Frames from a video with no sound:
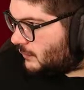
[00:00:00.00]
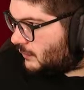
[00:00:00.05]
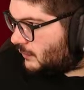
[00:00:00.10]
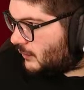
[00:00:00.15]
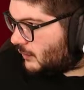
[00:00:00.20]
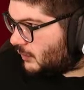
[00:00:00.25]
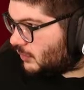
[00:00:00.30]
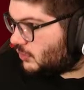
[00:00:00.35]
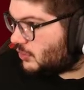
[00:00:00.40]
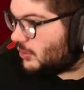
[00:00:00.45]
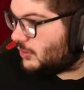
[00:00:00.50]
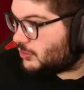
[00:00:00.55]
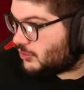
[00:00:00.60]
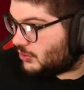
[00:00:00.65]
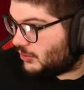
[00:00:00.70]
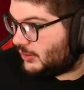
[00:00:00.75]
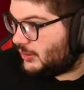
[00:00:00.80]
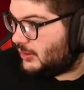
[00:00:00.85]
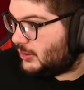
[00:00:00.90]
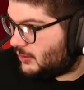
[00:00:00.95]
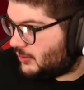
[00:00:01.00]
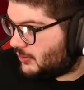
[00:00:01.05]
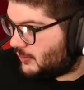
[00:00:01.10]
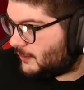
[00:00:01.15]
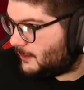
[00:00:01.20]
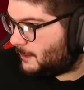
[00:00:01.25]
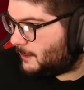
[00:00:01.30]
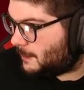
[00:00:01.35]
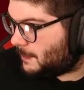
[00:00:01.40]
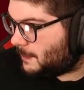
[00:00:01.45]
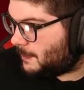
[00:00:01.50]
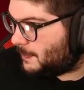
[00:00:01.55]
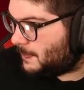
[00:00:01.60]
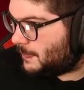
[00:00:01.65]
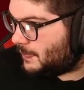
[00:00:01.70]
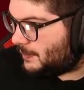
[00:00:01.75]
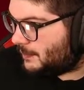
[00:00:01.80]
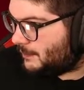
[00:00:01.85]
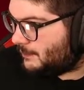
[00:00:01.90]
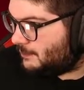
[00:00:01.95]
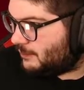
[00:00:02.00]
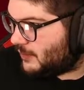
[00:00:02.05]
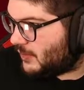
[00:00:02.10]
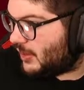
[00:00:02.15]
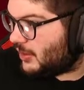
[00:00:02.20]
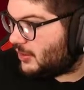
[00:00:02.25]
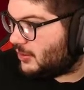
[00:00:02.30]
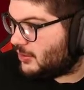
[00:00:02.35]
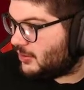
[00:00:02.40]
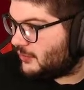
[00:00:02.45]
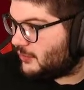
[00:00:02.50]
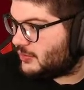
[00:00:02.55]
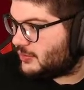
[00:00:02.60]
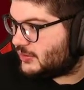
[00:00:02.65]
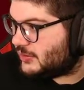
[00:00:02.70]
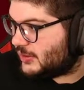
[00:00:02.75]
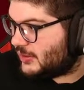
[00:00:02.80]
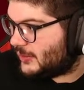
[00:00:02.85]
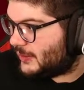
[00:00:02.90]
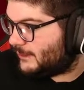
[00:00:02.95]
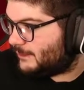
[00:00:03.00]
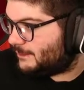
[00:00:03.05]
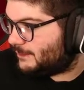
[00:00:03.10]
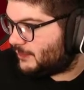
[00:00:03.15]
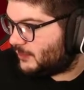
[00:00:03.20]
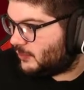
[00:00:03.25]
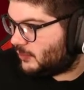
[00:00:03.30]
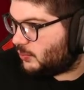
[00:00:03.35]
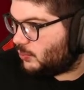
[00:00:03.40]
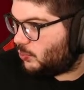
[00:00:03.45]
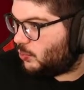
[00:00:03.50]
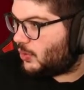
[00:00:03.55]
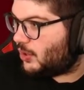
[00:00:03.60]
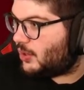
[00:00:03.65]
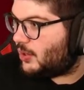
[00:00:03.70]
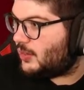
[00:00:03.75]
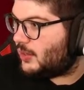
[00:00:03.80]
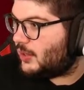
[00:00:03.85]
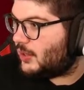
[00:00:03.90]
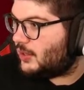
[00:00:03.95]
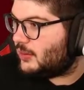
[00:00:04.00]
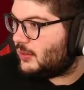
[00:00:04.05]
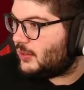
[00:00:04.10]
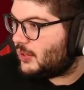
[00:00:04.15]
the Dutch league, the Eredivisie. Where are they in the